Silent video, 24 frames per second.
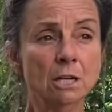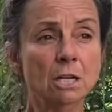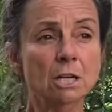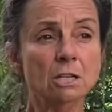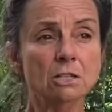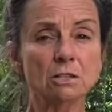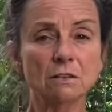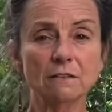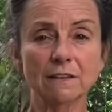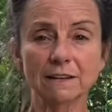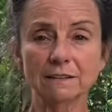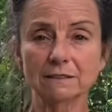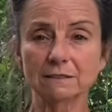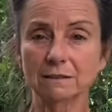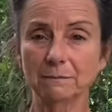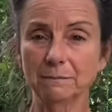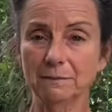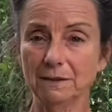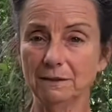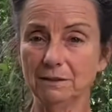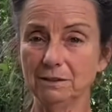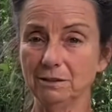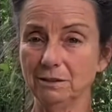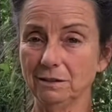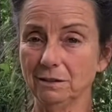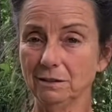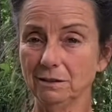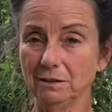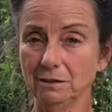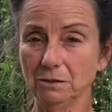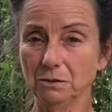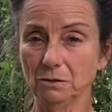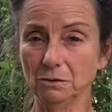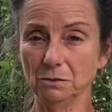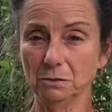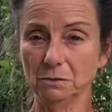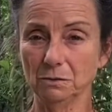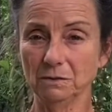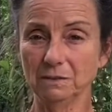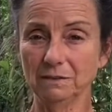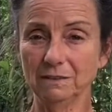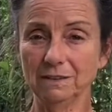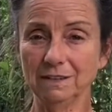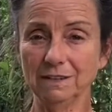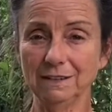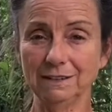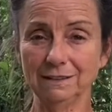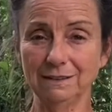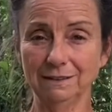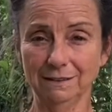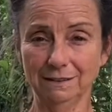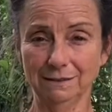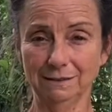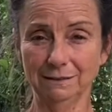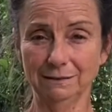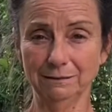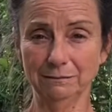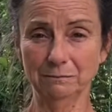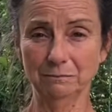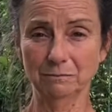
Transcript: So that's something you can do anytime.